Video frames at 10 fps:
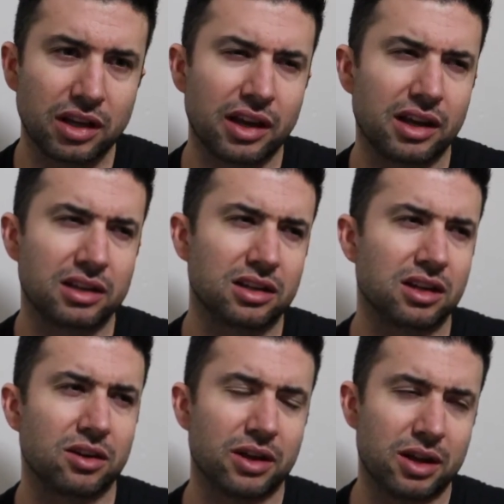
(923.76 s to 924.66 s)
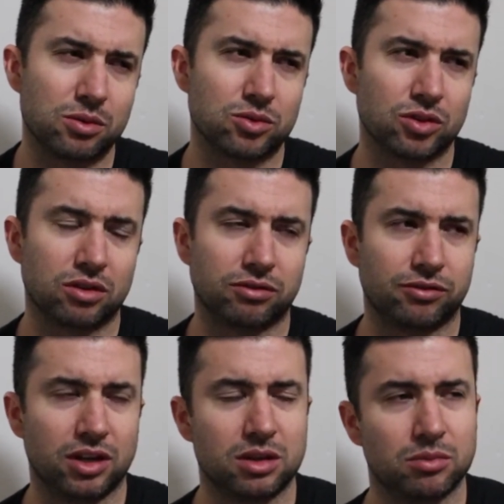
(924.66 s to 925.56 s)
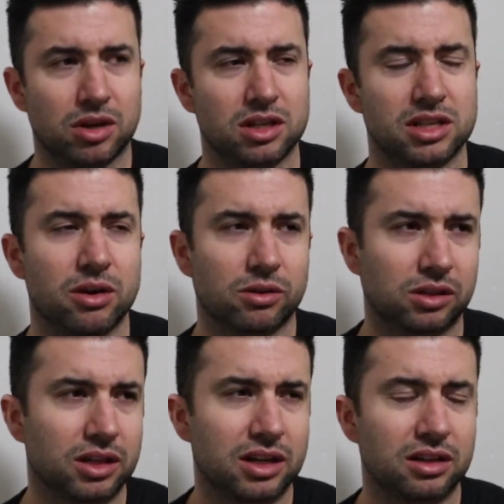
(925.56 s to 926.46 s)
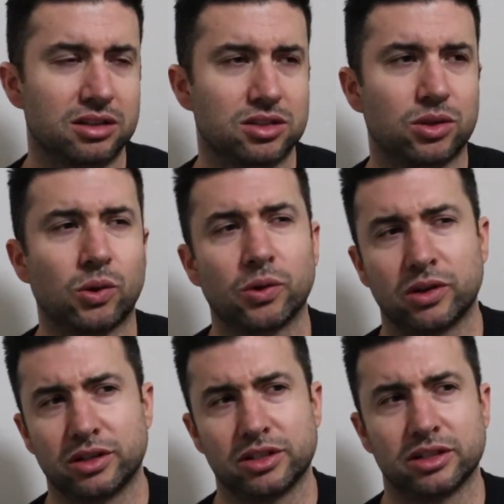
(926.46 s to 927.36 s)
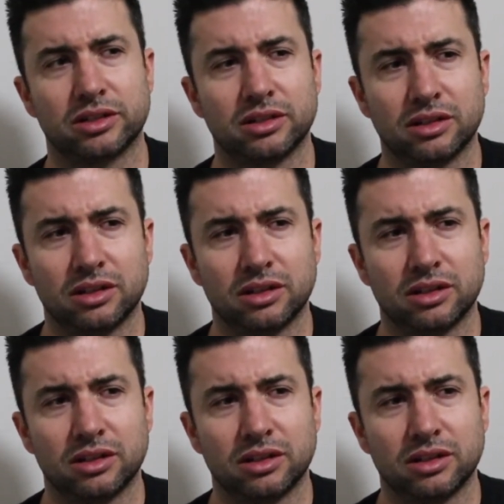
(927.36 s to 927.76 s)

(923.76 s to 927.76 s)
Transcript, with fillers: And, you know, it was real funny because they were cleaning out the storage and